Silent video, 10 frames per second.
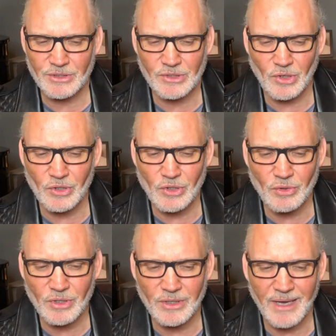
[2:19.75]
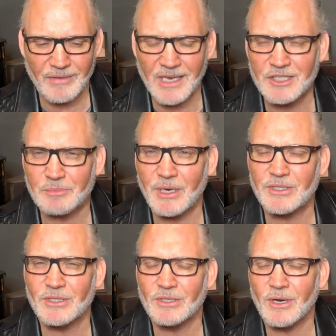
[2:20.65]
So you can have an
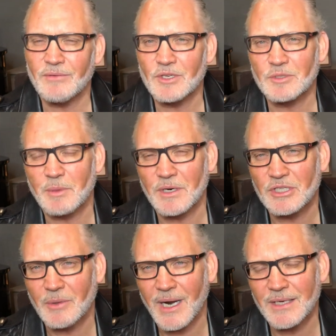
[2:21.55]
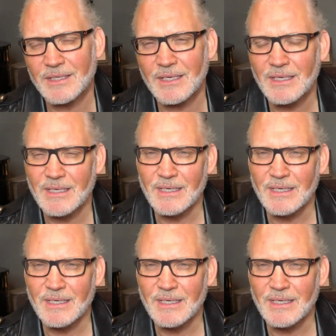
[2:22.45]
expression of your spirituality